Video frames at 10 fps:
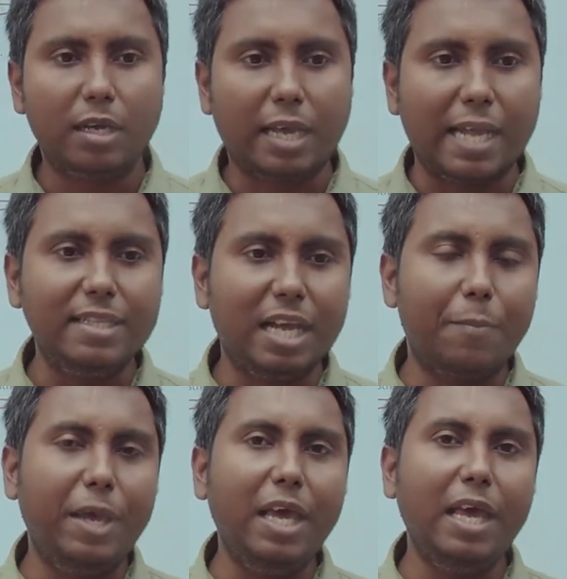Can there
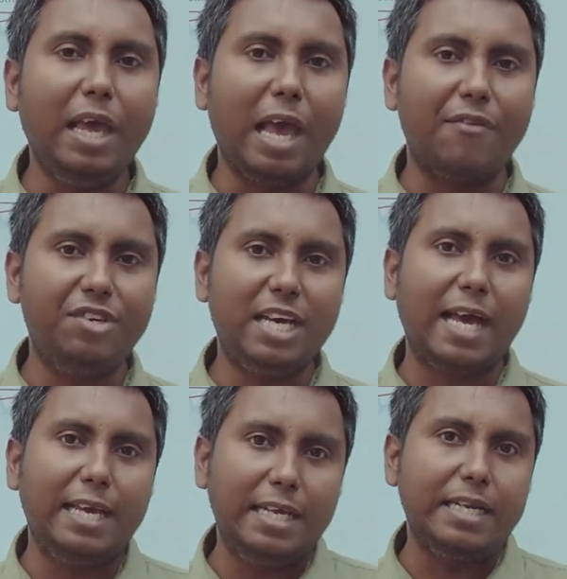be FDI
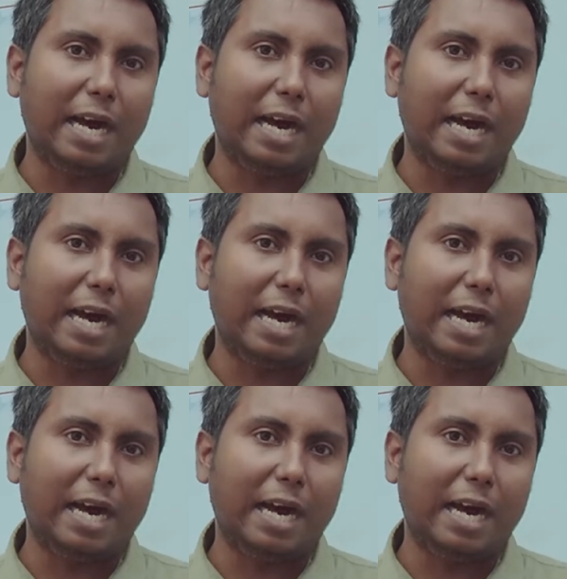in